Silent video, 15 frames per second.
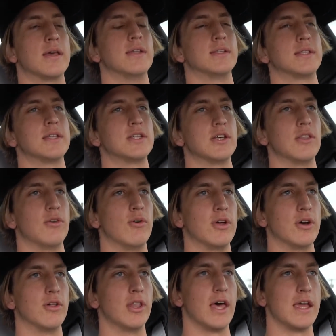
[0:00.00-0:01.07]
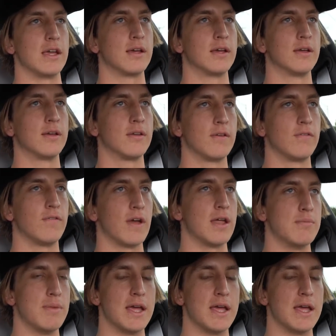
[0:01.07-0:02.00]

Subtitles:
and and such a loyal like fan